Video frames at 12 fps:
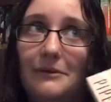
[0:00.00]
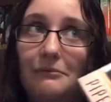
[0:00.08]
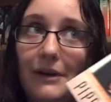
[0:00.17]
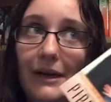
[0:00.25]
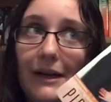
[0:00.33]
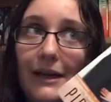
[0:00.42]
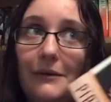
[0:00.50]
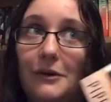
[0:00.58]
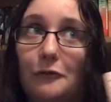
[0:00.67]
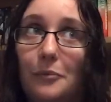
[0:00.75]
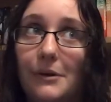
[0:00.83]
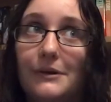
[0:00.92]
seem to be
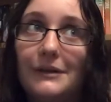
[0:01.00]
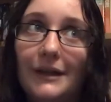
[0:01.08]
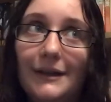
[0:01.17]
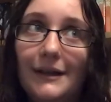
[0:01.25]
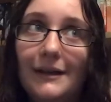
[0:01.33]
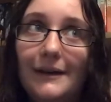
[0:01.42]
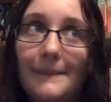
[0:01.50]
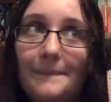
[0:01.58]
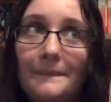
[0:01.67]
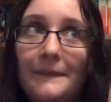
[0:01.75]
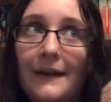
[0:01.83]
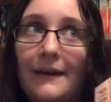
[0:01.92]
running out of books on
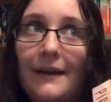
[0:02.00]
there,